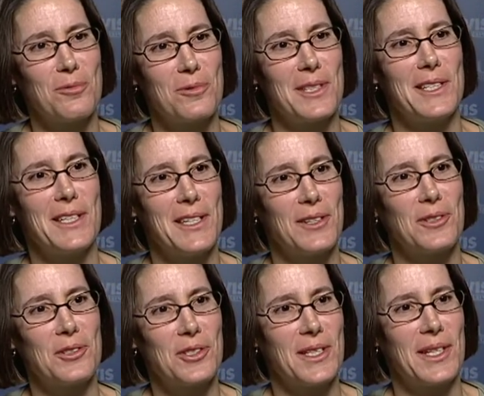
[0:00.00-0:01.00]
really
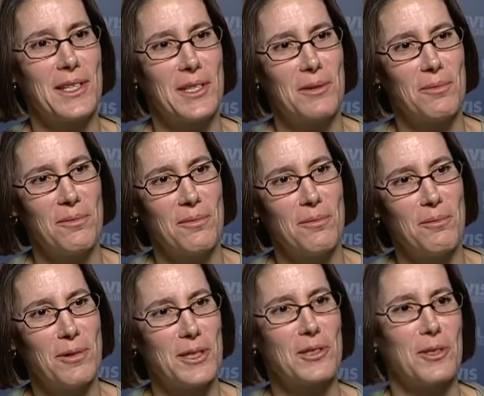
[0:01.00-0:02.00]
understanding
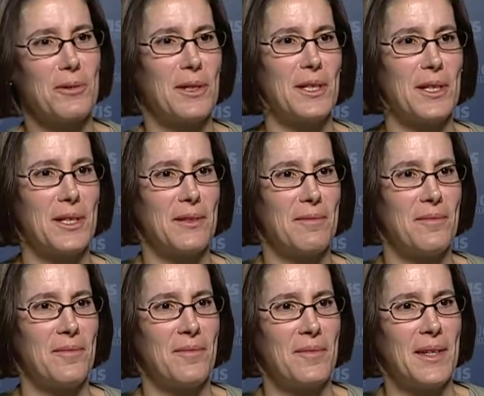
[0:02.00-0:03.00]
what's going
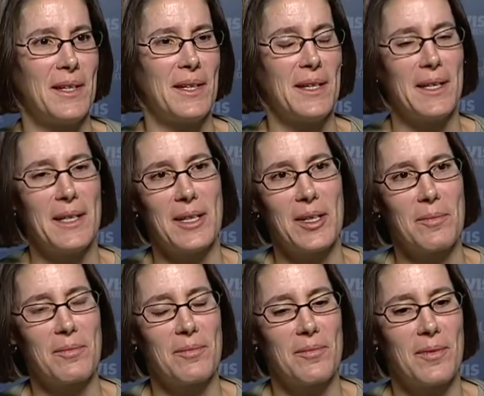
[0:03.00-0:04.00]
on.
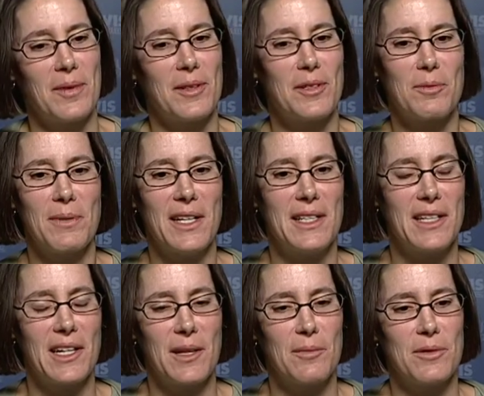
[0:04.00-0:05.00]
Um, there's many
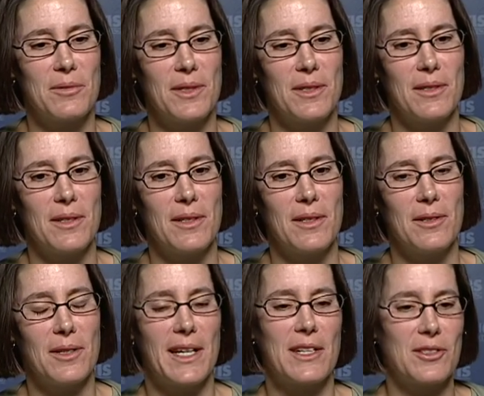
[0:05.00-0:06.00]
times when
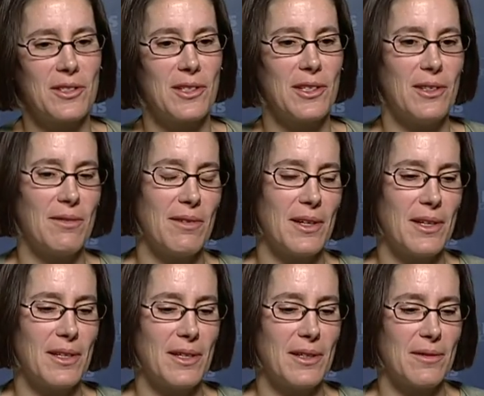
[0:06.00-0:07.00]
you'll actually
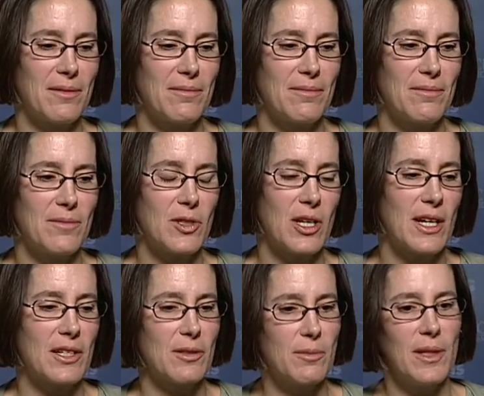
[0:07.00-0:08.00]
uh,
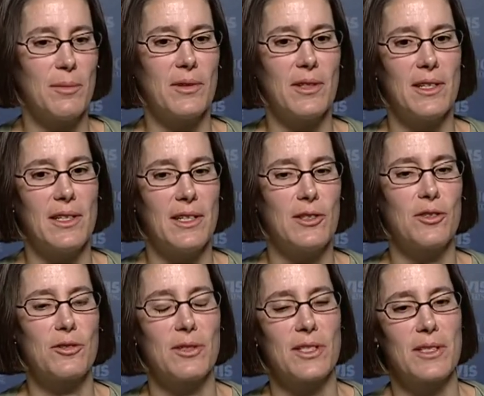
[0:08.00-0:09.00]
talk to people in the
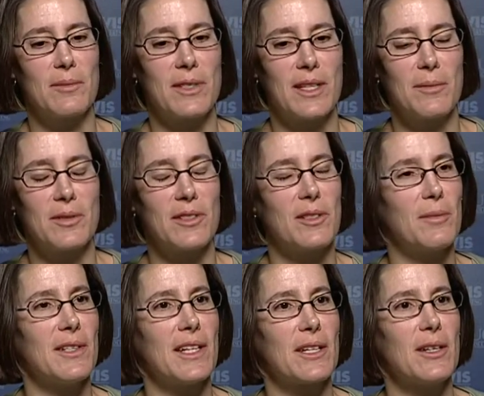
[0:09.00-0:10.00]
industry sometimes and they'll
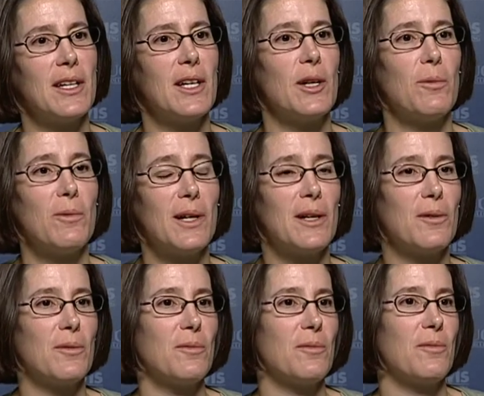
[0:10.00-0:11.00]
be like,
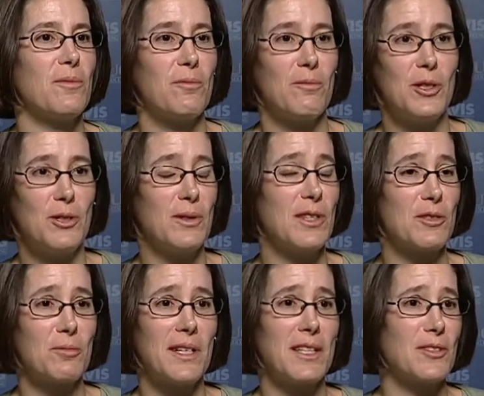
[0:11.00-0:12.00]
well, we do it
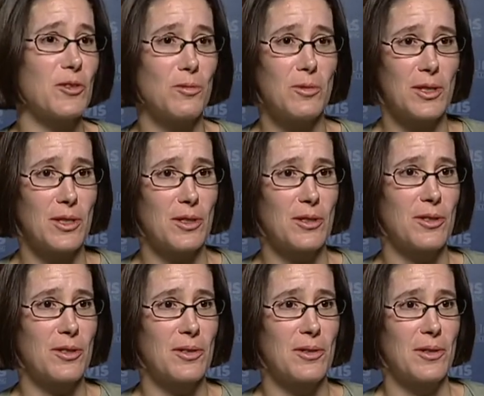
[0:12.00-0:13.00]
this way because it
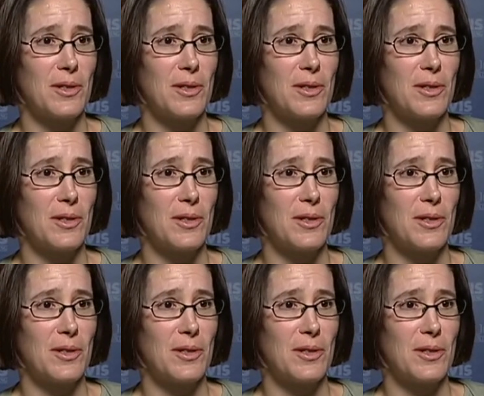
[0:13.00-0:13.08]
works.